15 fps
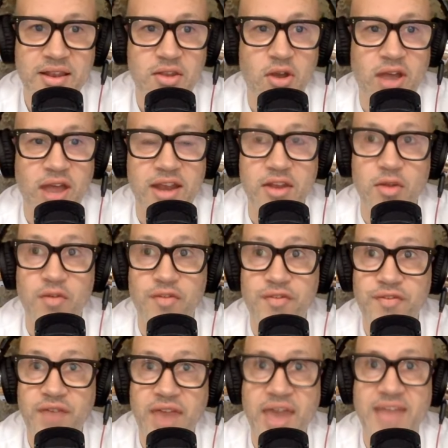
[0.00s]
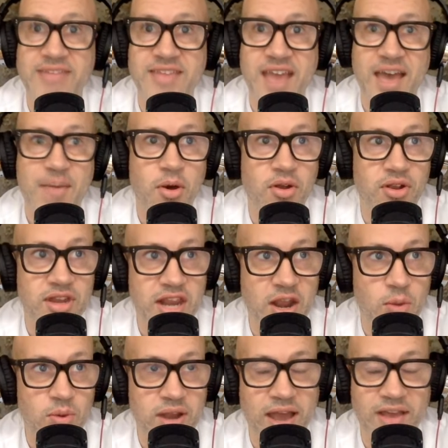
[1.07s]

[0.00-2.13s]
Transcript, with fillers: not getting enough airtime on, you know, mm.